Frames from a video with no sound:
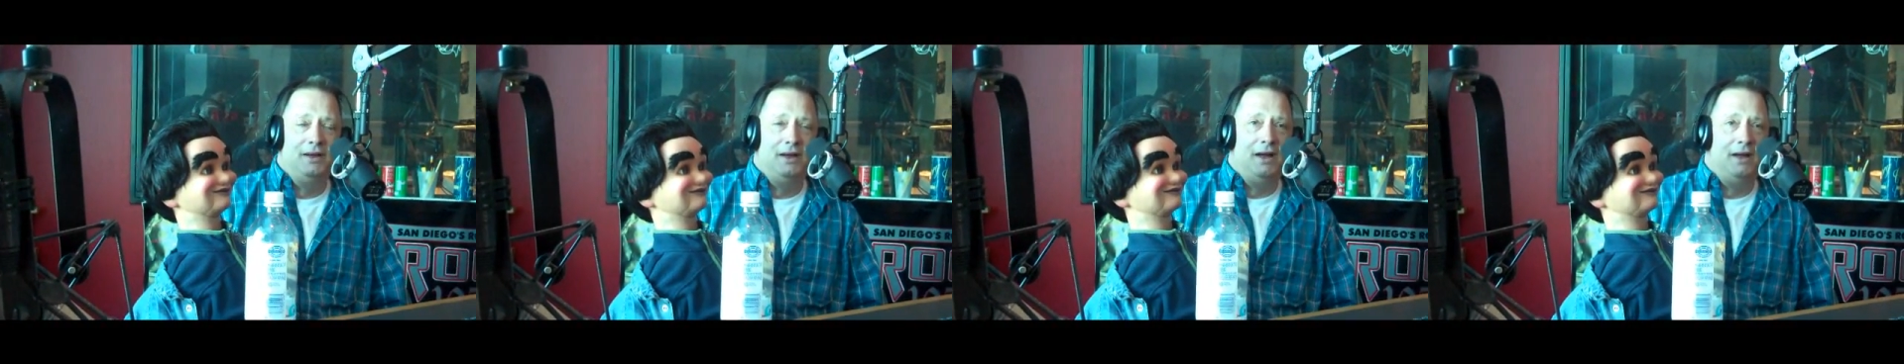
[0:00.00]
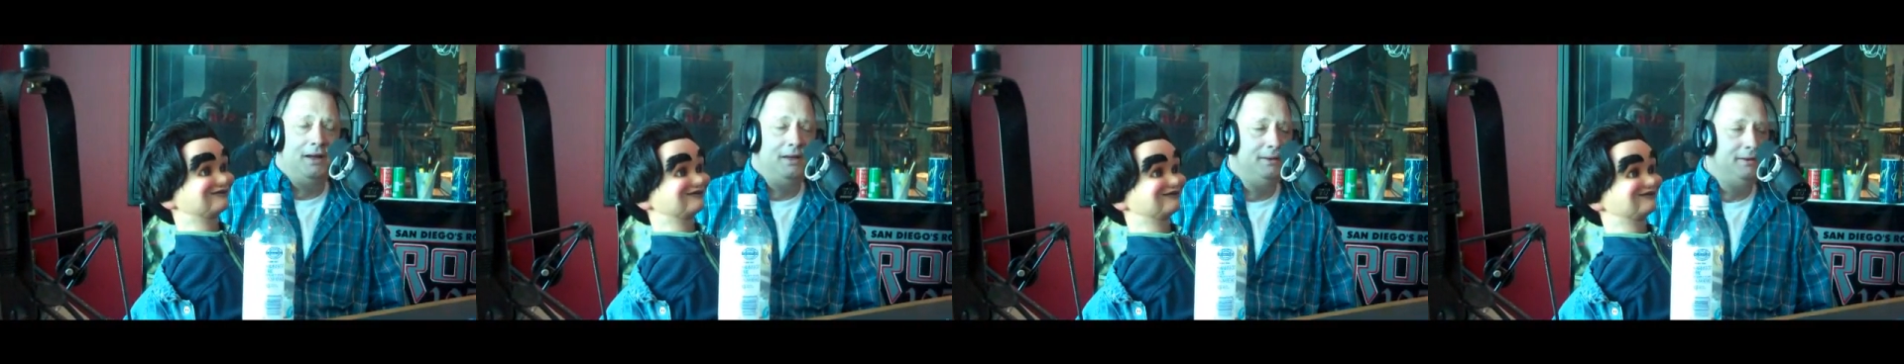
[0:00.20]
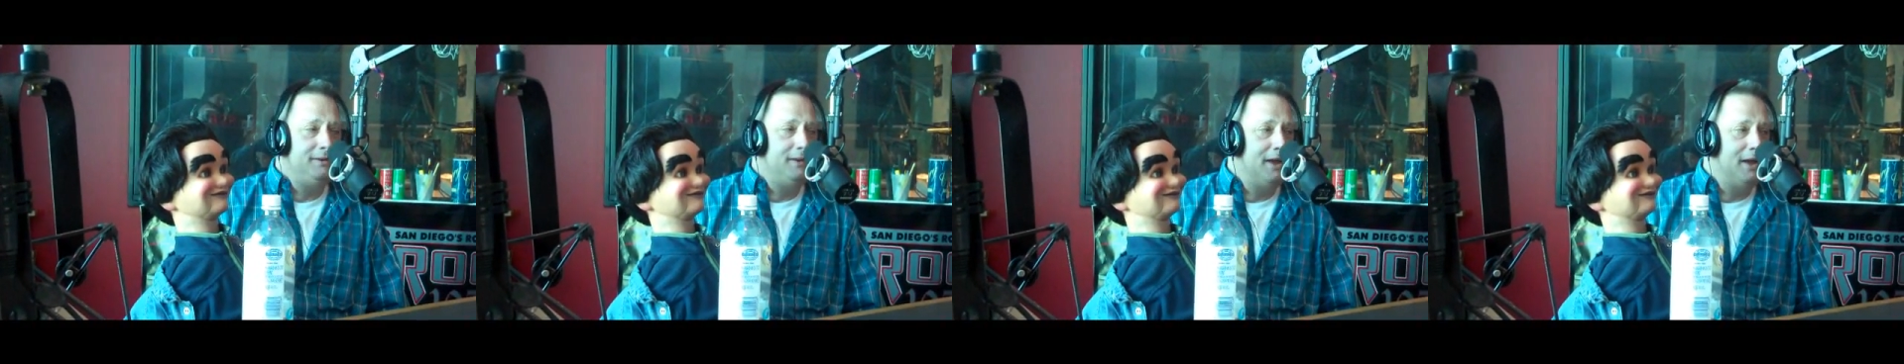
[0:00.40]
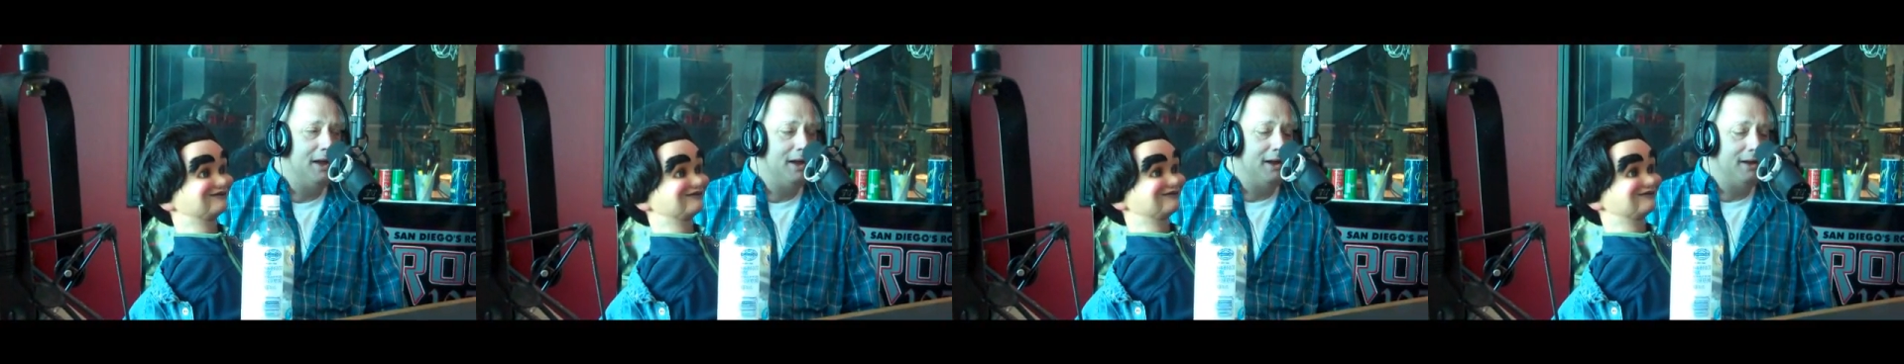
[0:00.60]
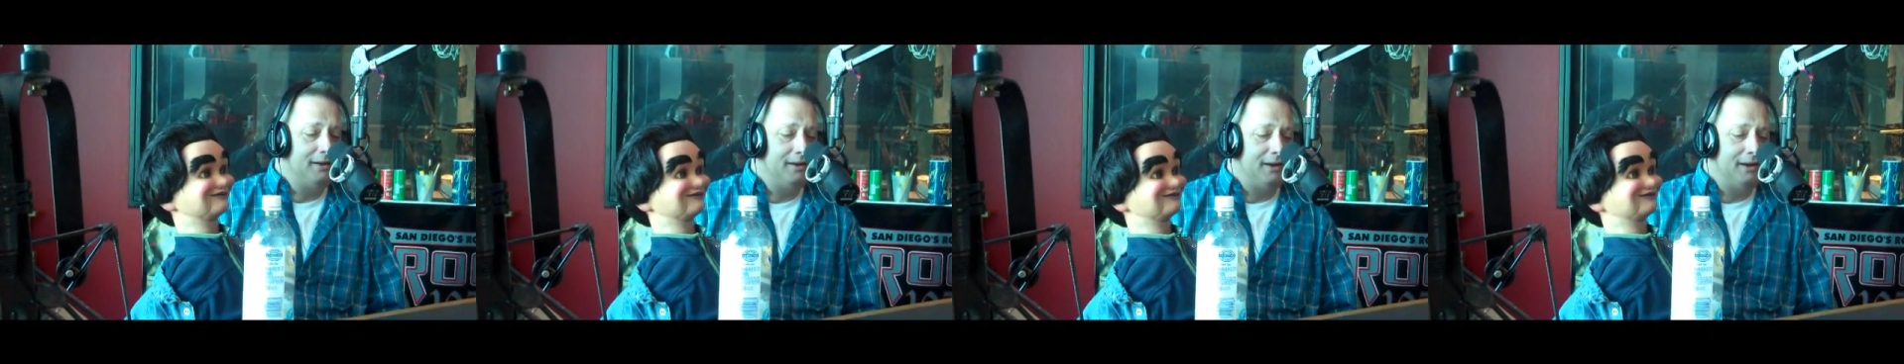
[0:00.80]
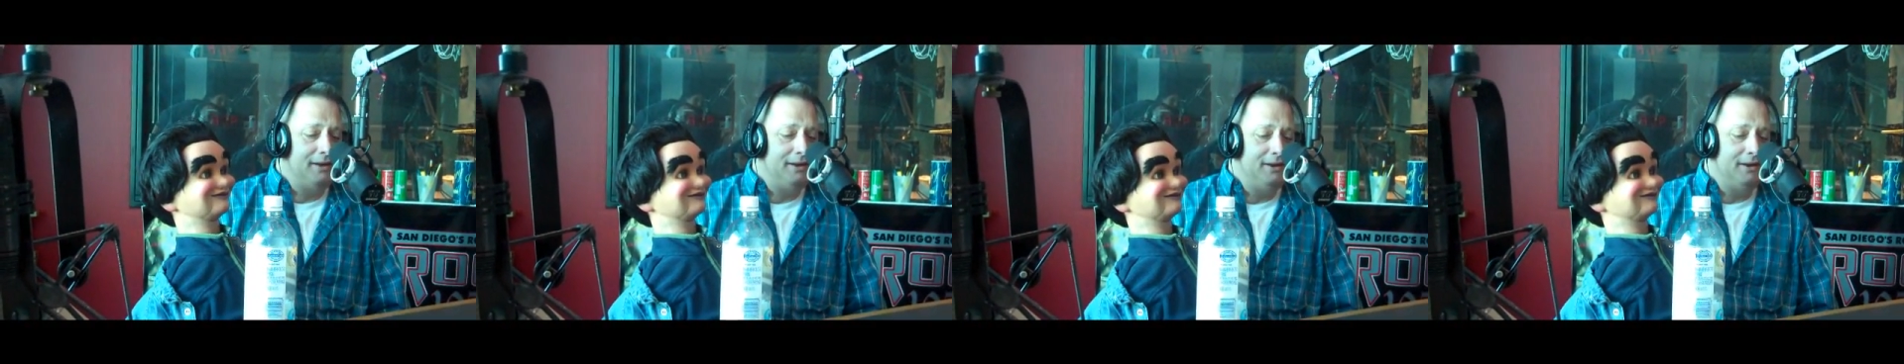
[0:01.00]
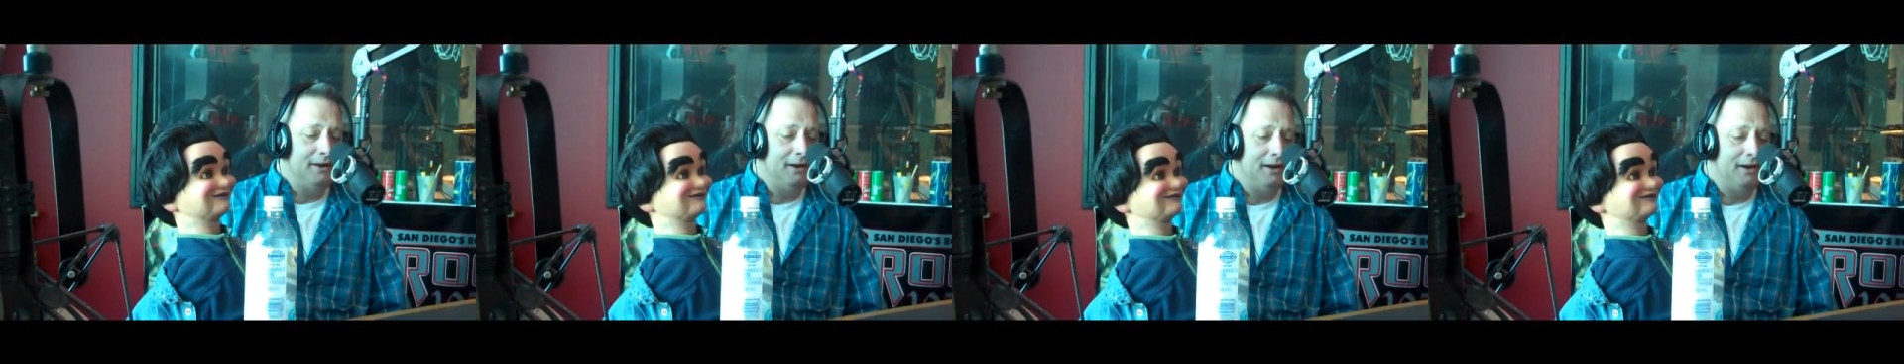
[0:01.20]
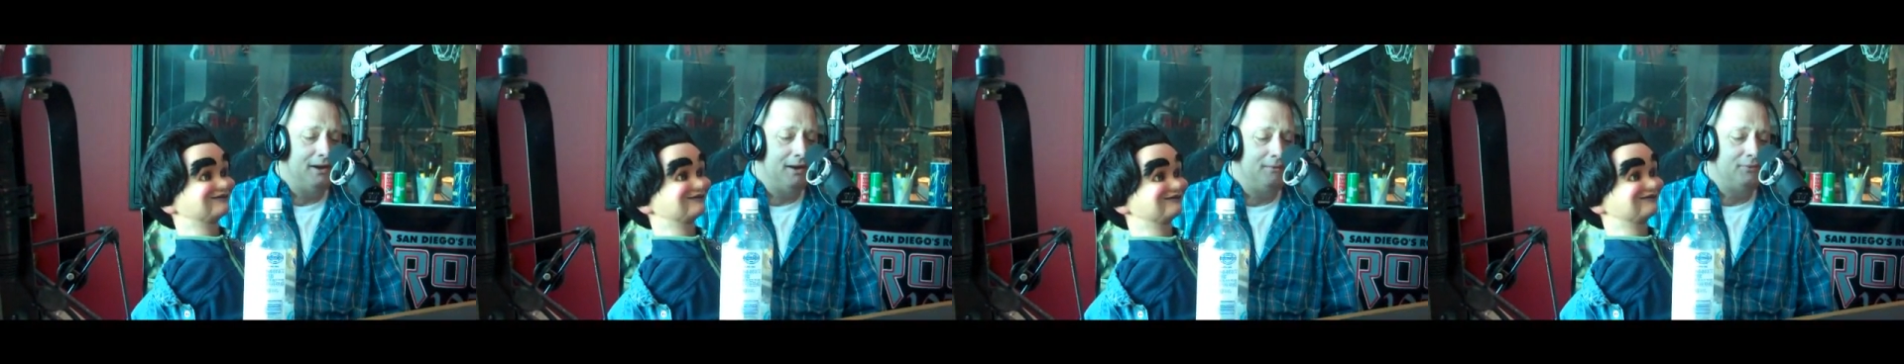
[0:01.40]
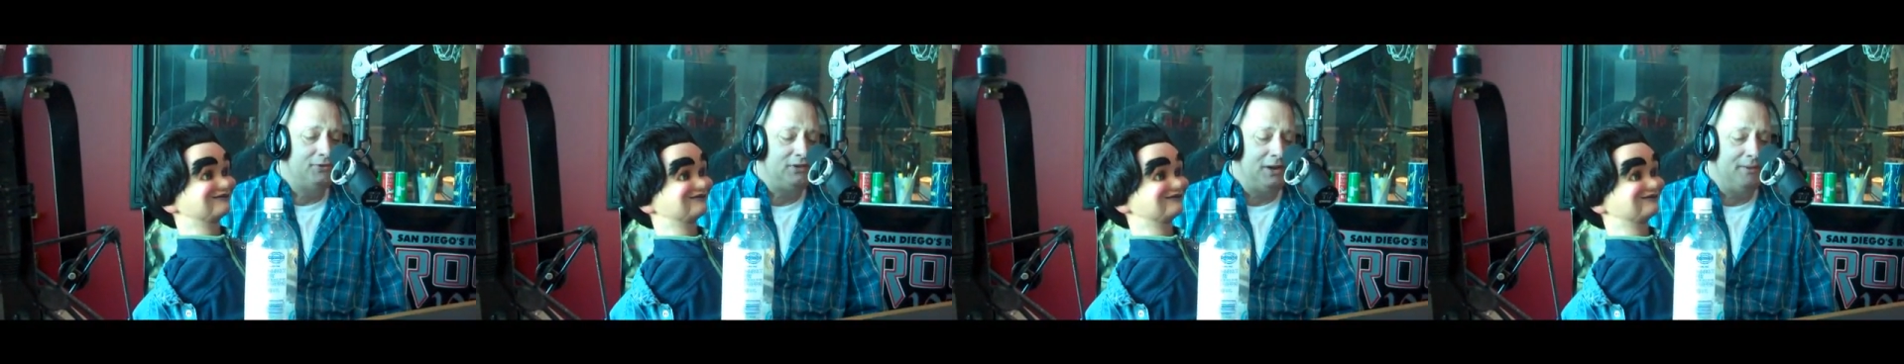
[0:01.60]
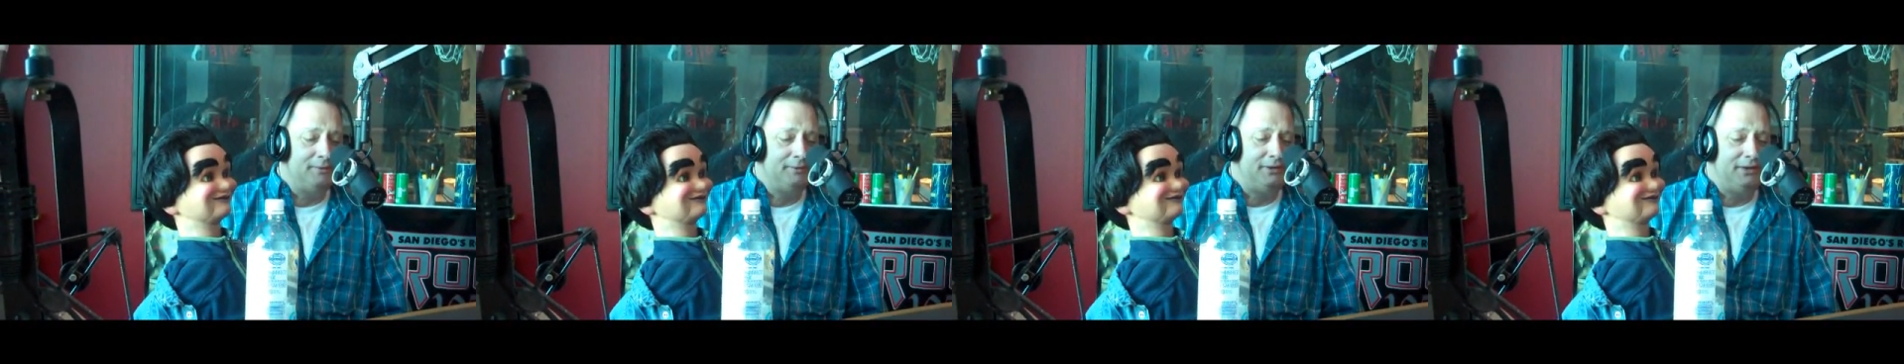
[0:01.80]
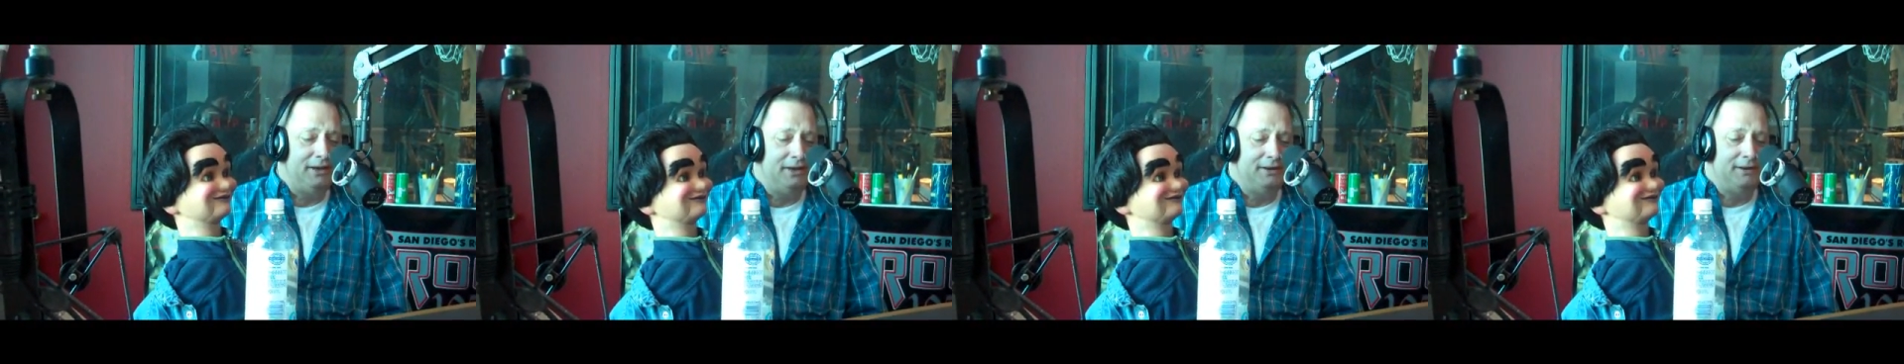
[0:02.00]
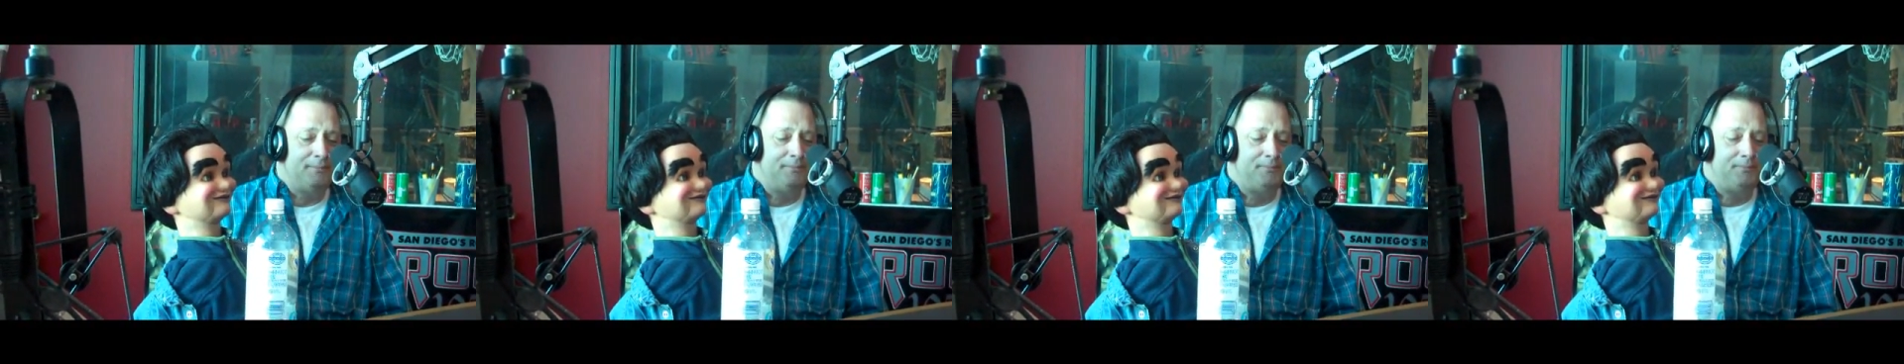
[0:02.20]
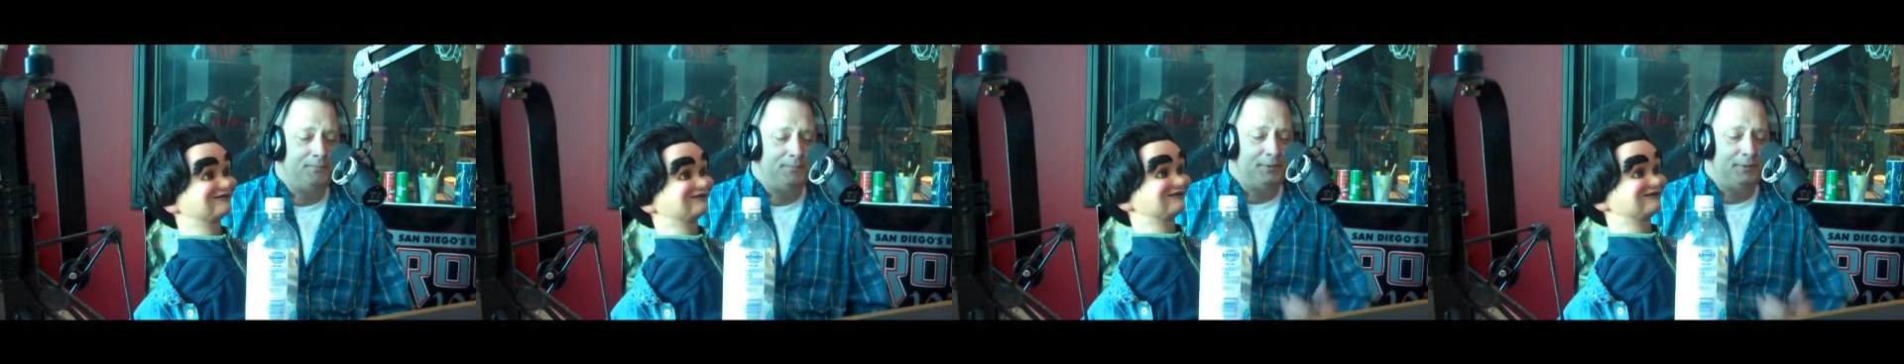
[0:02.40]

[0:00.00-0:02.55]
I was able to get a